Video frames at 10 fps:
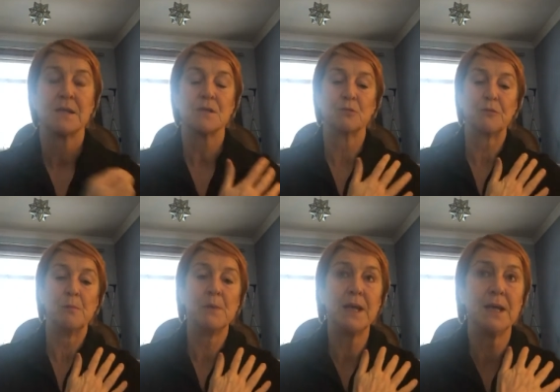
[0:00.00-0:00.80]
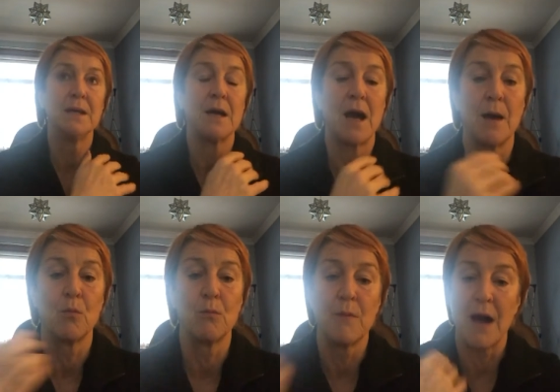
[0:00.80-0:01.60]
So for me,
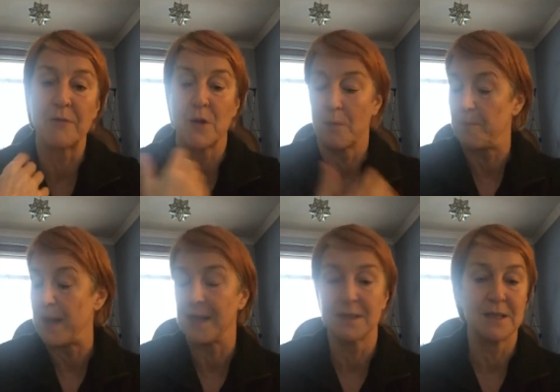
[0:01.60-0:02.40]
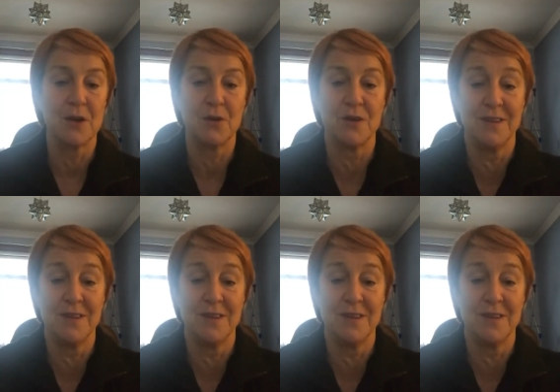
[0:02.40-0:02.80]
I, have got a belly now